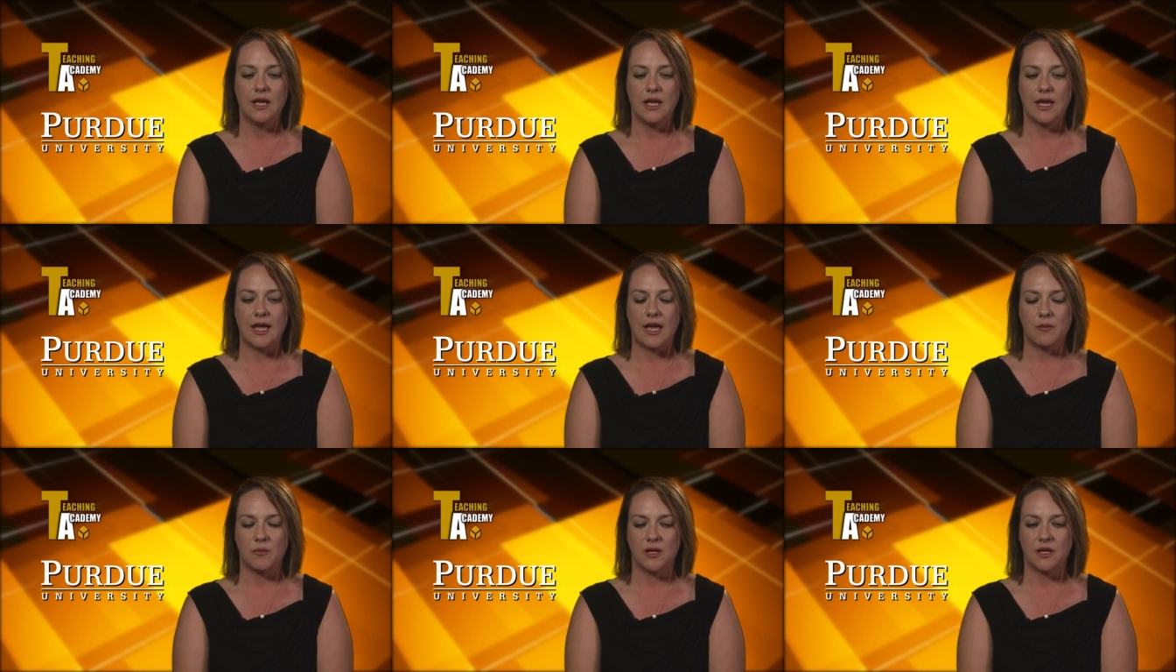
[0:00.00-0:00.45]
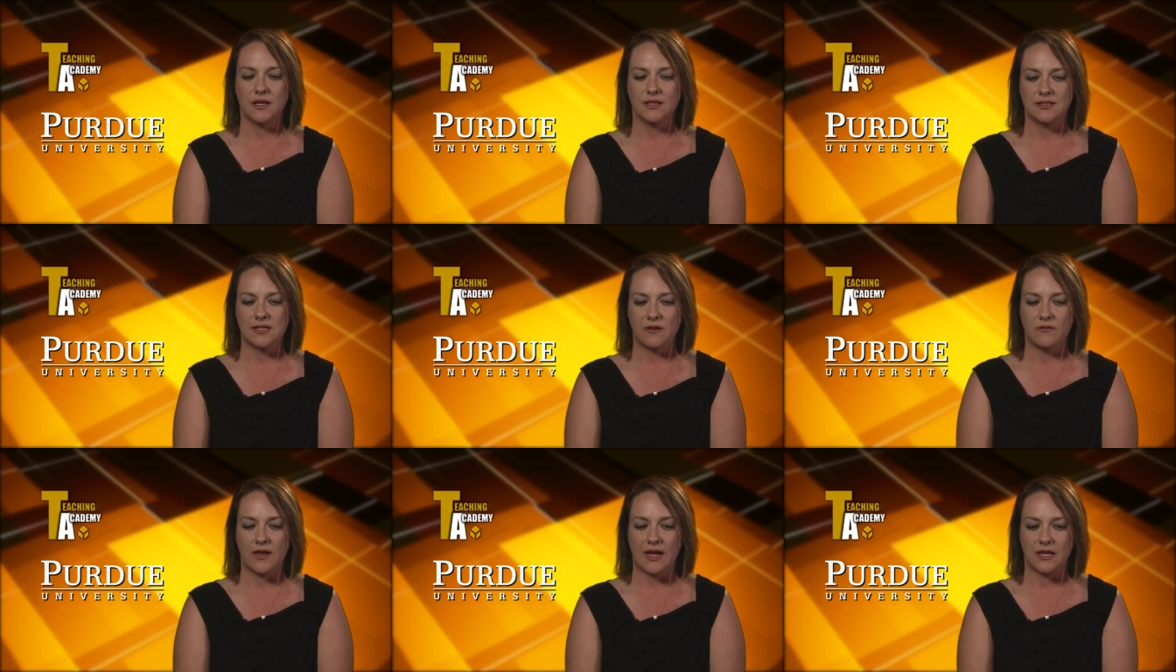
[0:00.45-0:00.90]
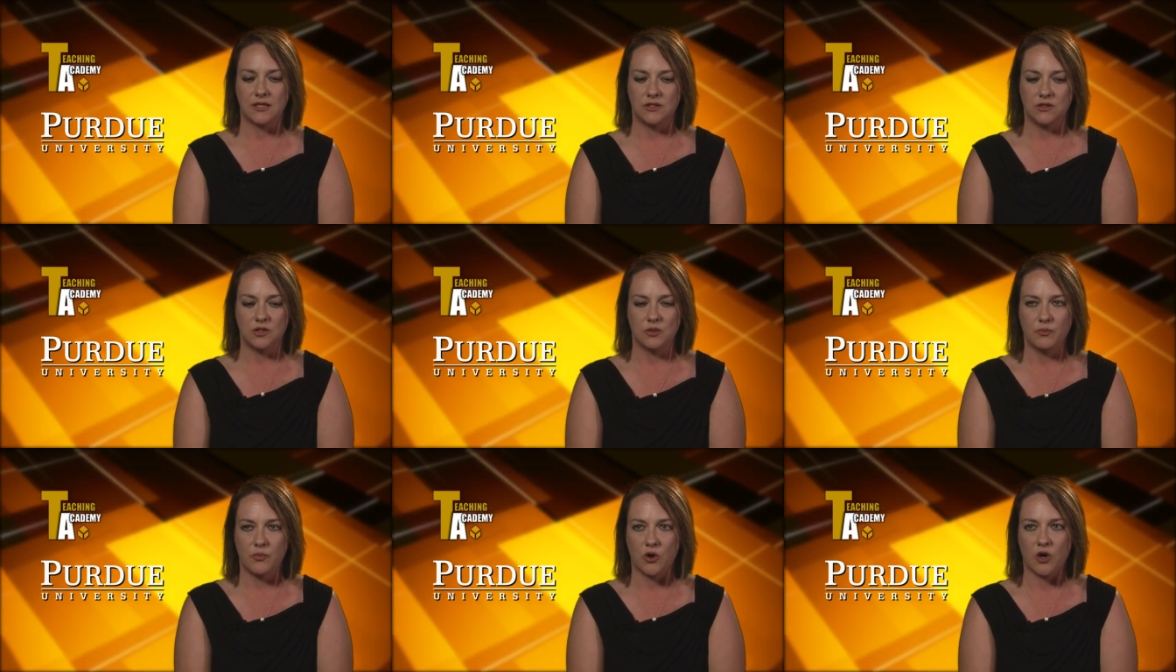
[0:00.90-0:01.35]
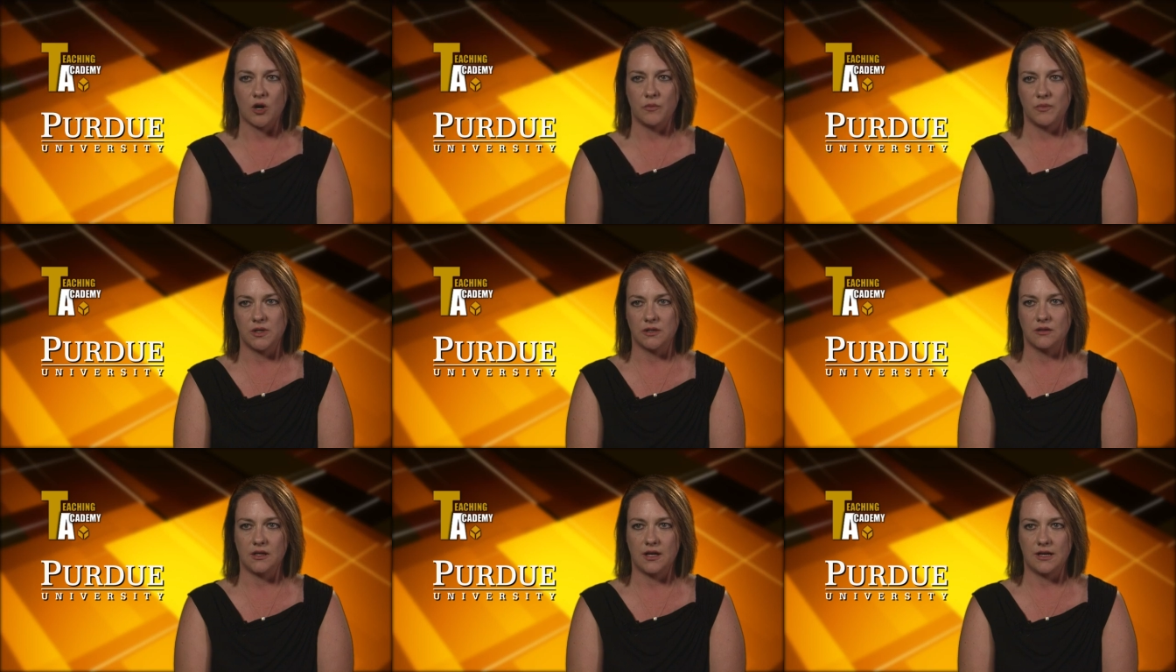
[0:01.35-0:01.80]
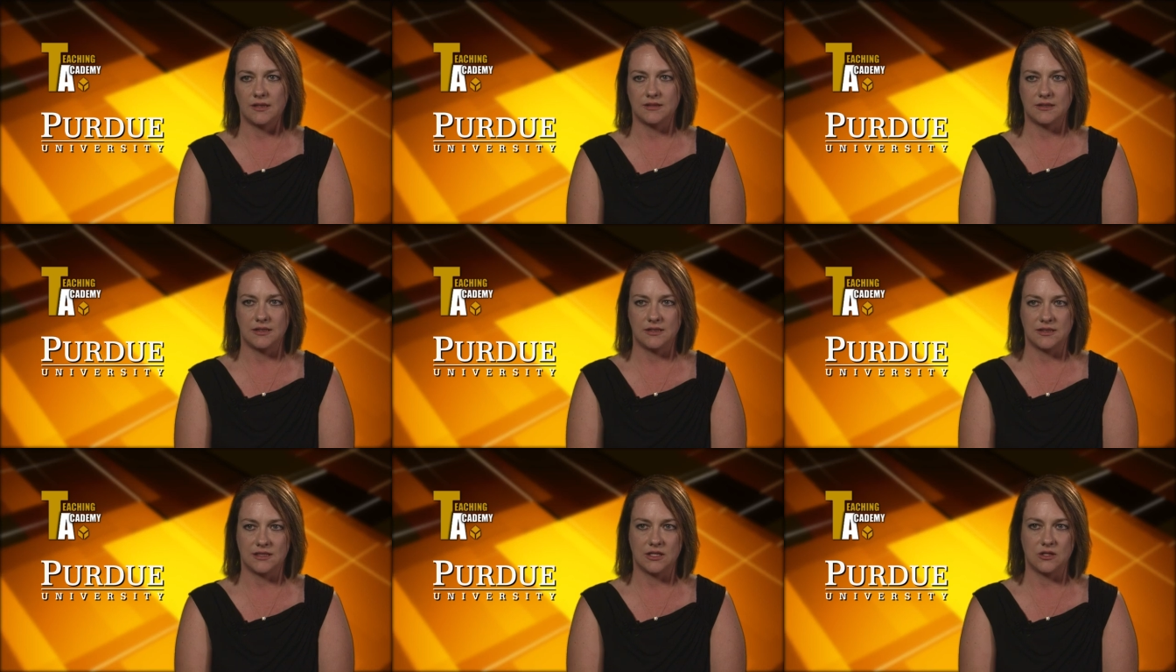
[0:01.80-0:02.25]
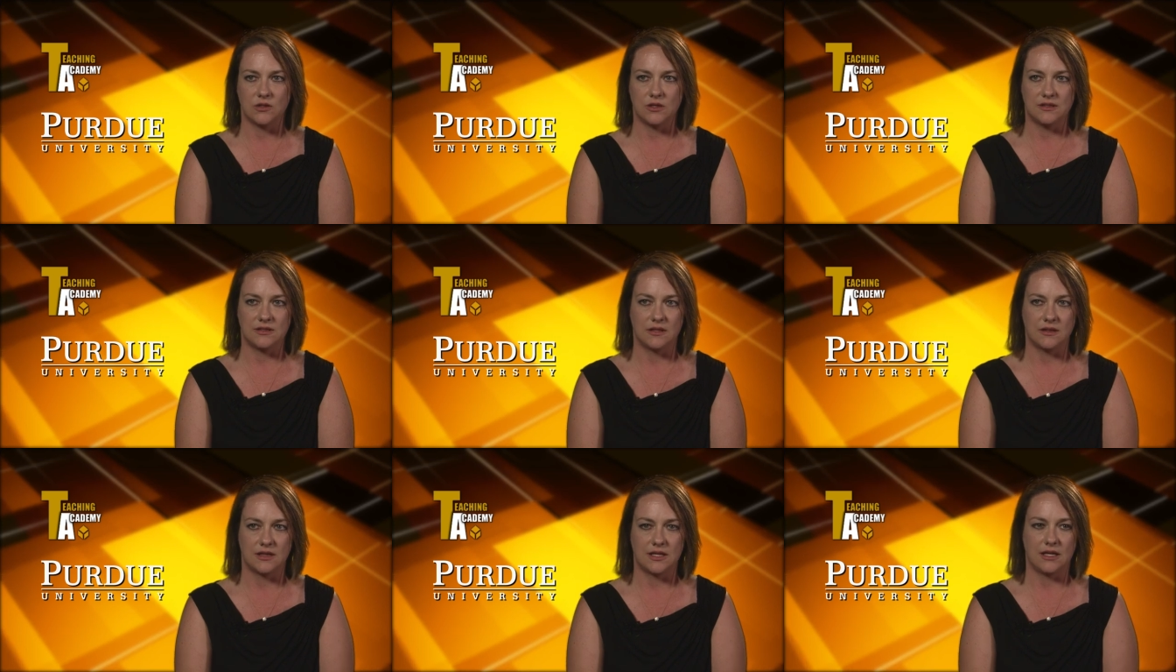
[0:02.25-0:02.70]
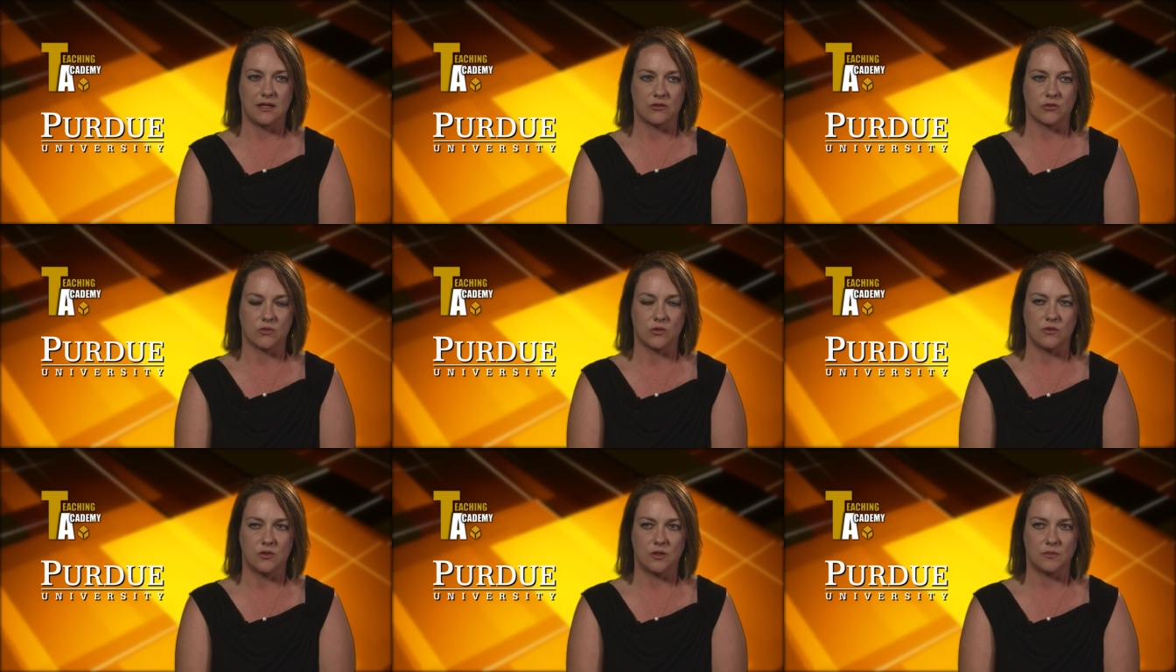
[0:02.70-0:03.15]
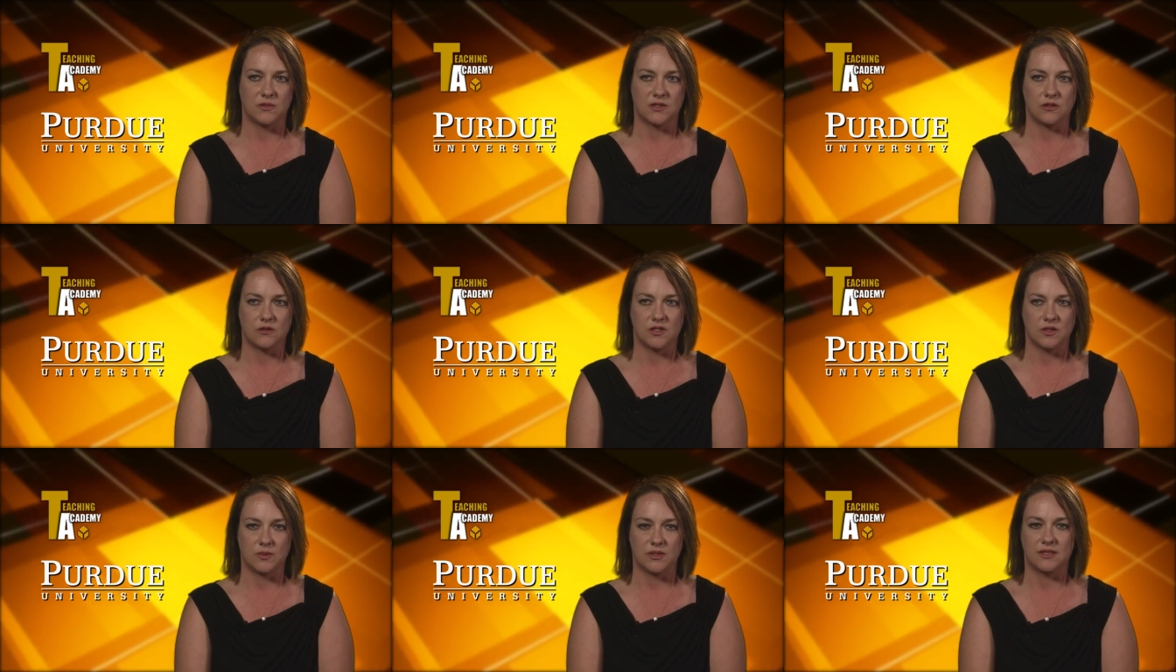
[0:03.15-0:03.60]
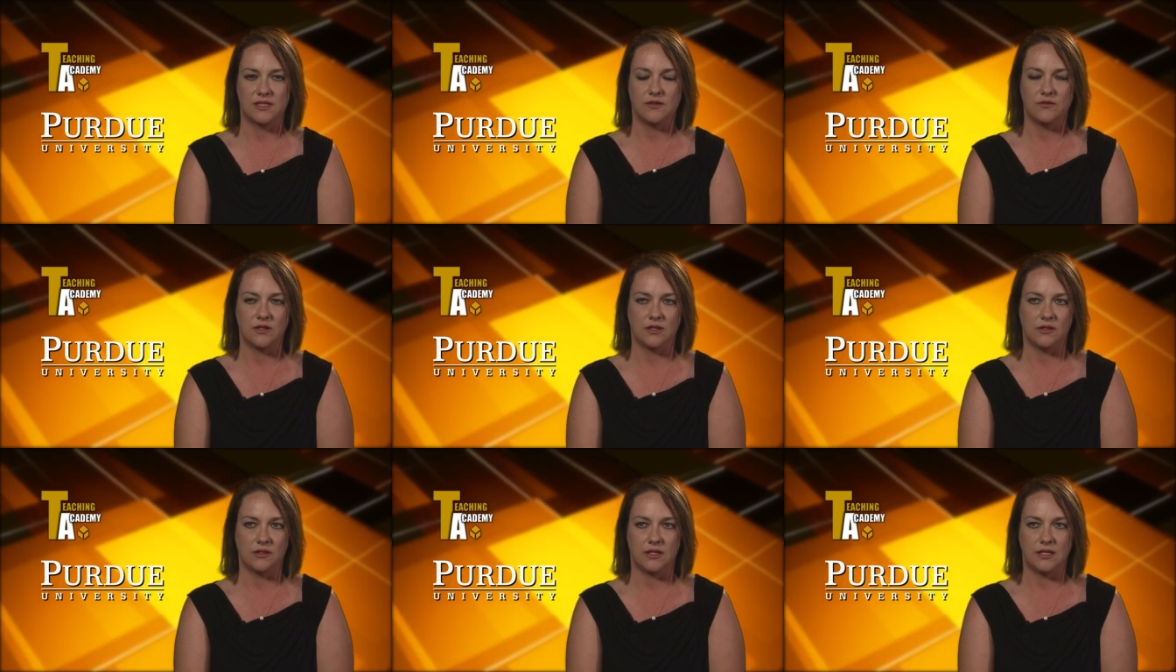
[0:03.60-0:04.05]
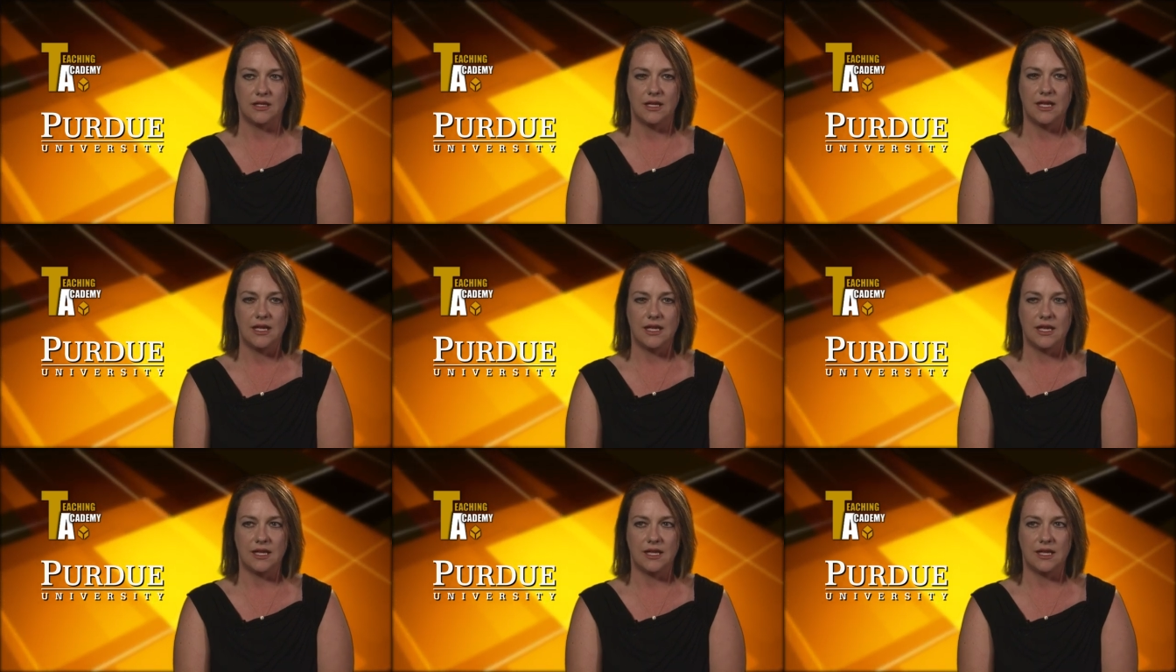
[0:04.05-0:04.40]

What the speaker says: And because they've had to compartmentalize these theories and think through them so specifically,